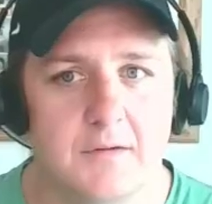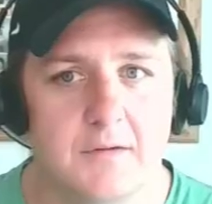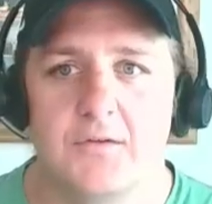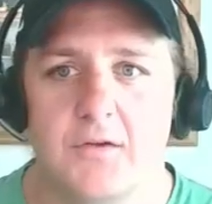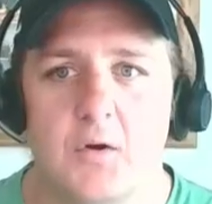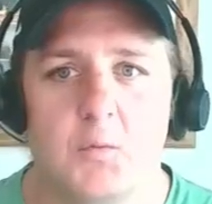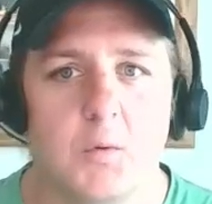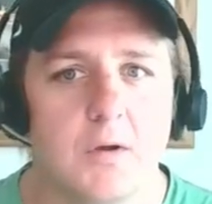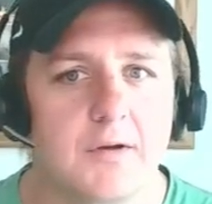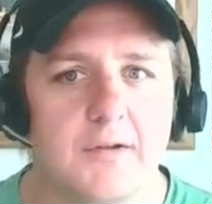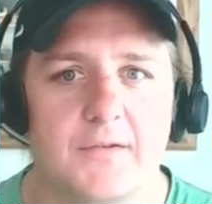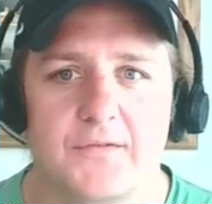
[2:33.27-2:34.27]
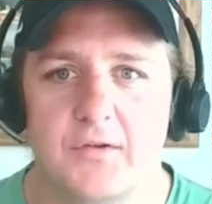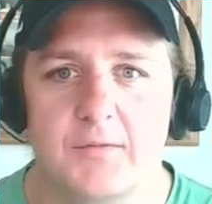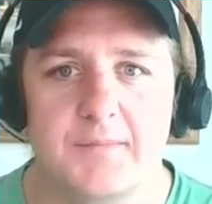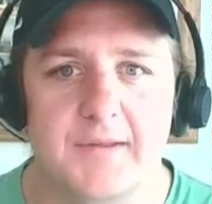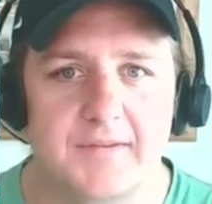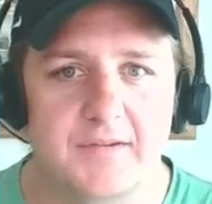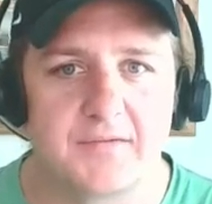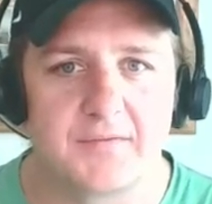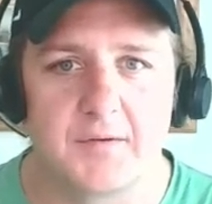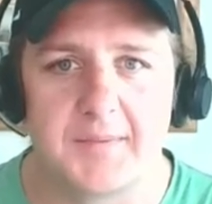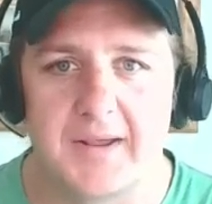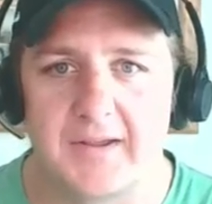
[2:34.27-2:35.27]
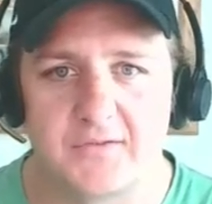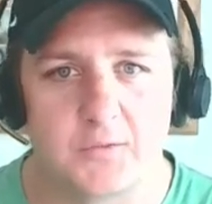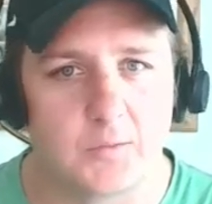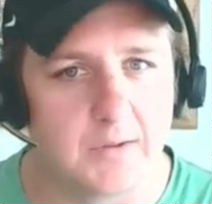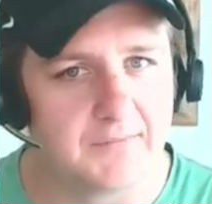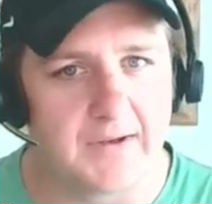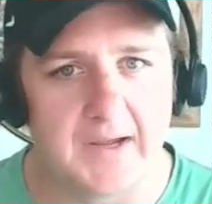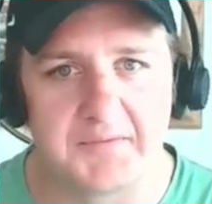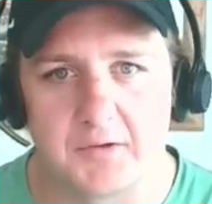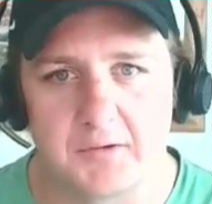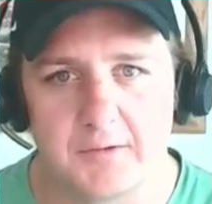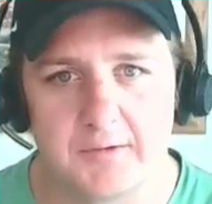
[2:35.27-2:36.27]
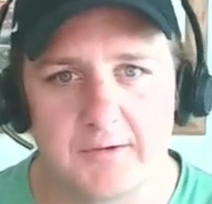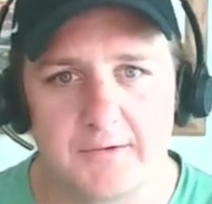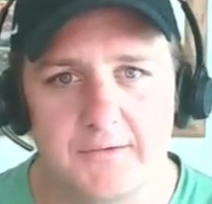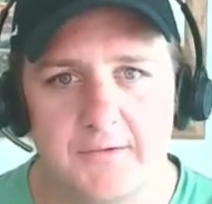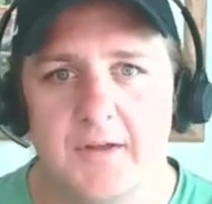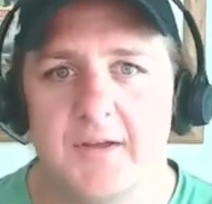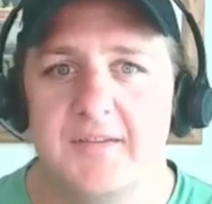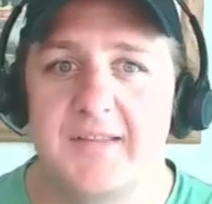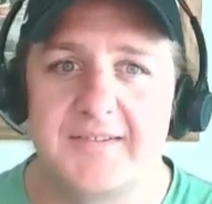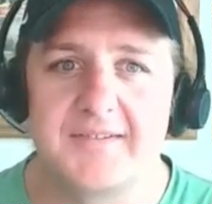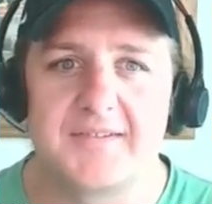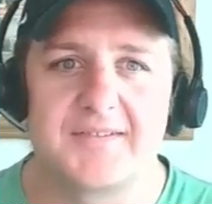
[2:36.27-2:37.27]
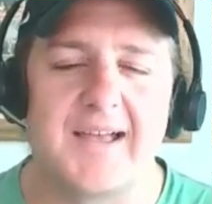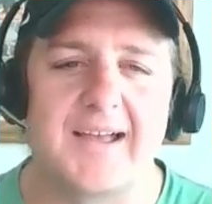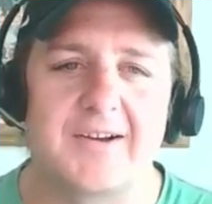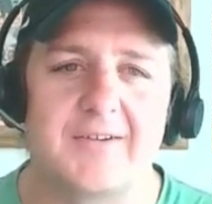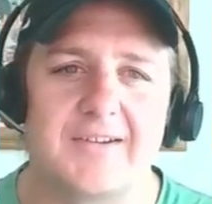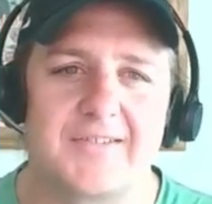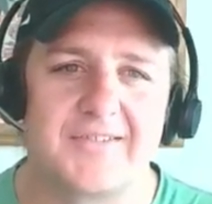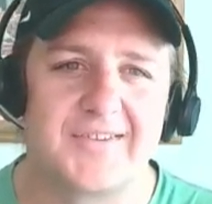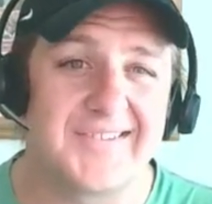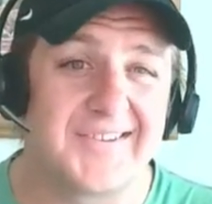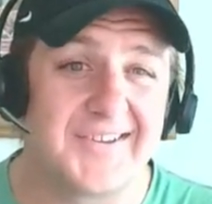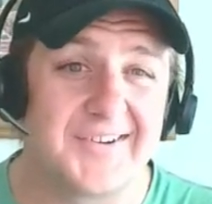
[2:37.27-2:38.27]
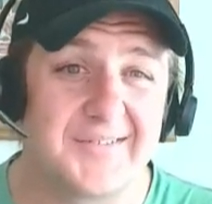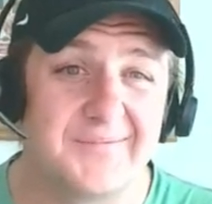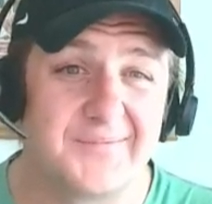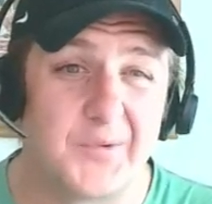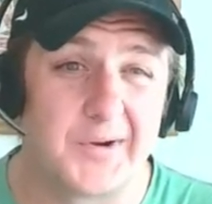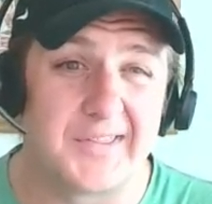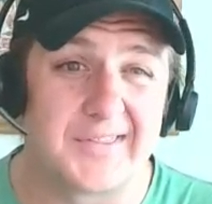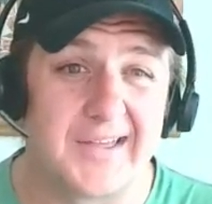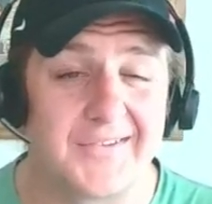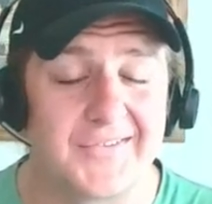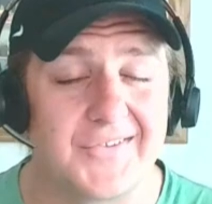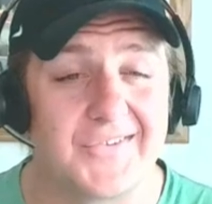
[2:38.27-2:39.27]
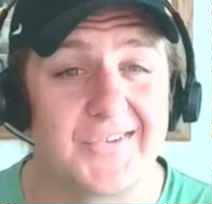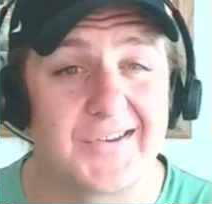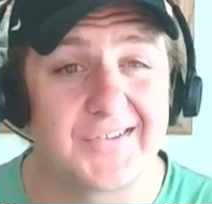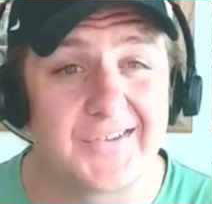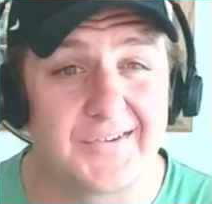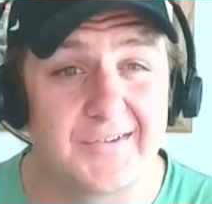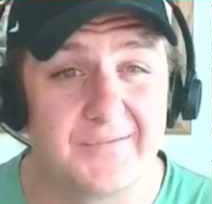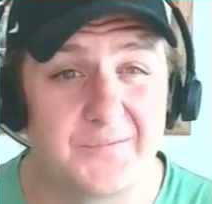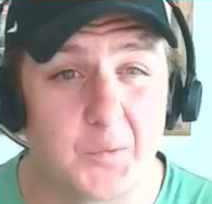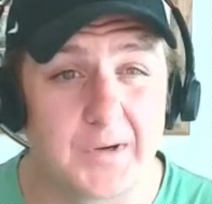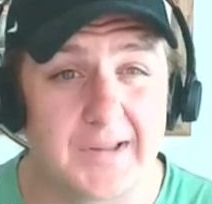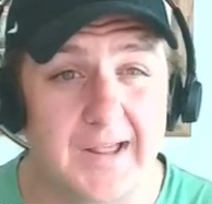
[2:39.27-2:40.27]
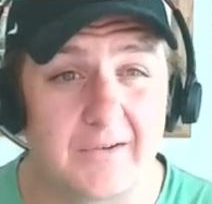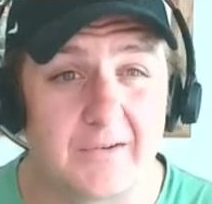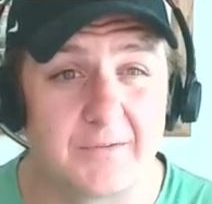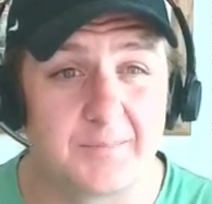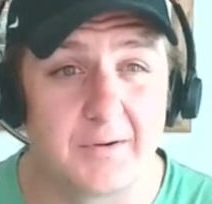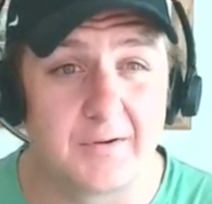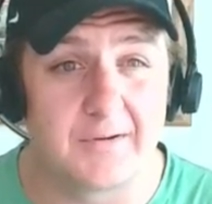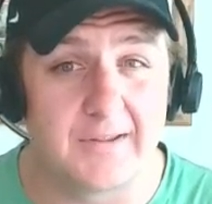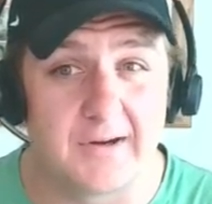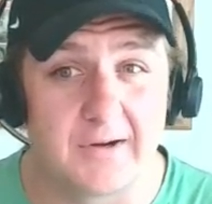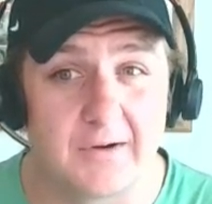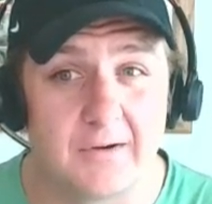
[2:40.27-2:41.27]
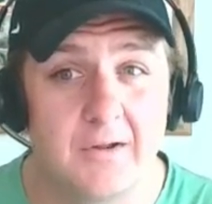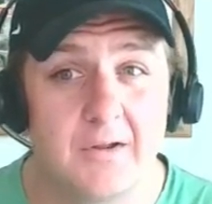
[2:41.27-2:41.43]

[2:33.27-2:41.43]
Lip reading: So we're going to assume that this firm has 25 recruiters. That's a staggering $640,640 per year,